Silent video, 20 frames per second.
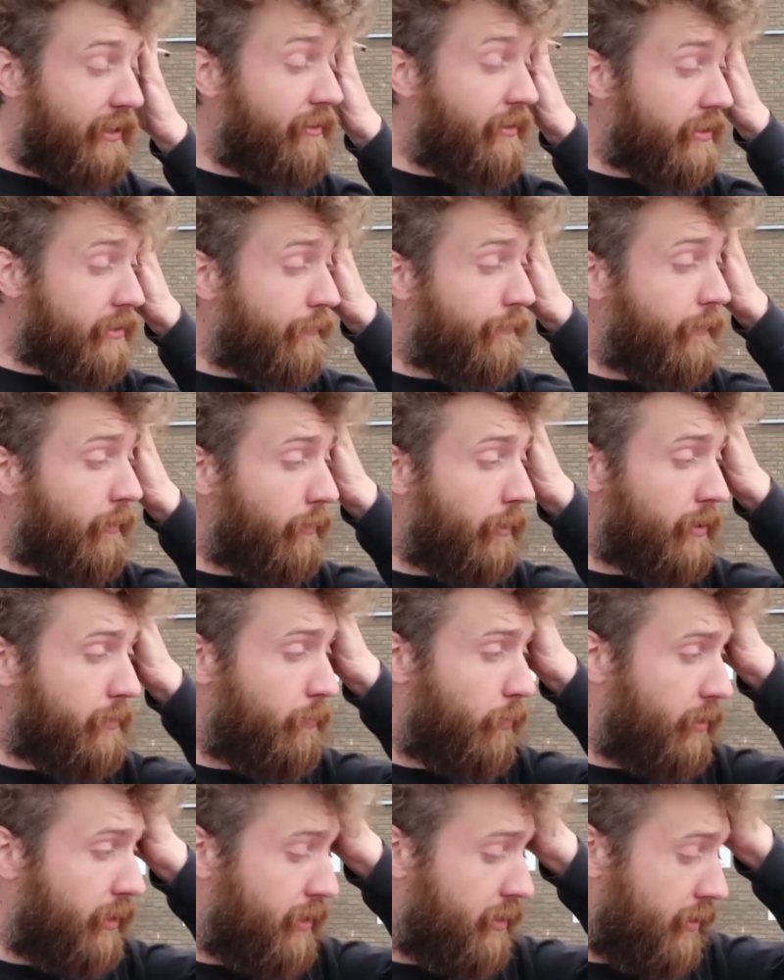There is a few S
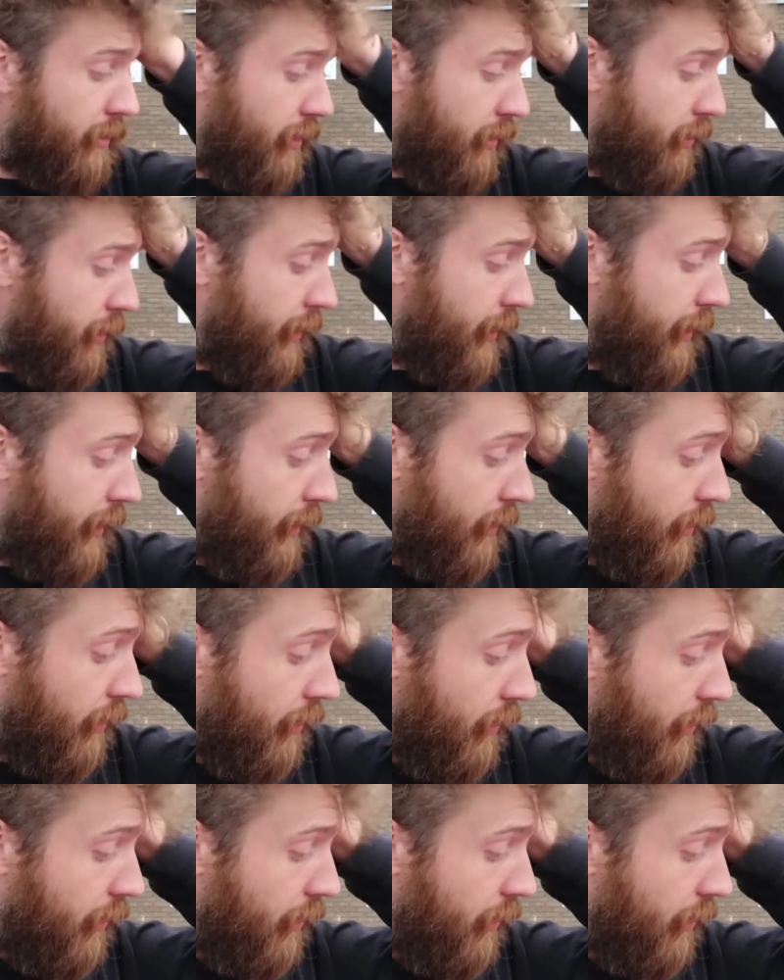bodies in the UK.